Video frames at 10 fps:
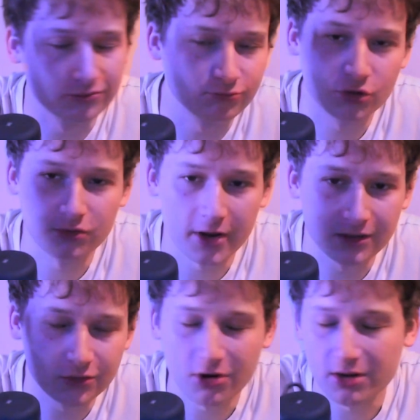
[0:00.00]

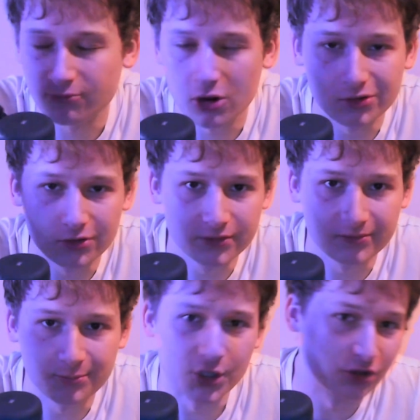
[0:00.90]
great product,
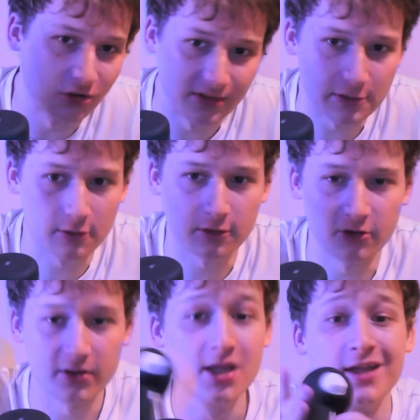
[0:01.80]
but not
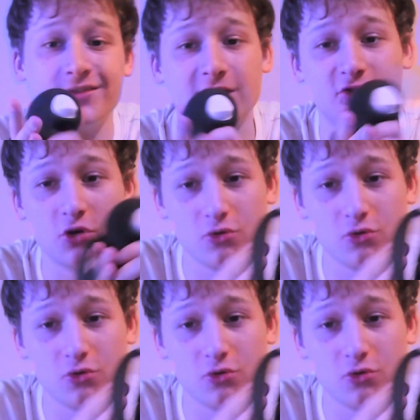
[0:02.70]
necessary. They do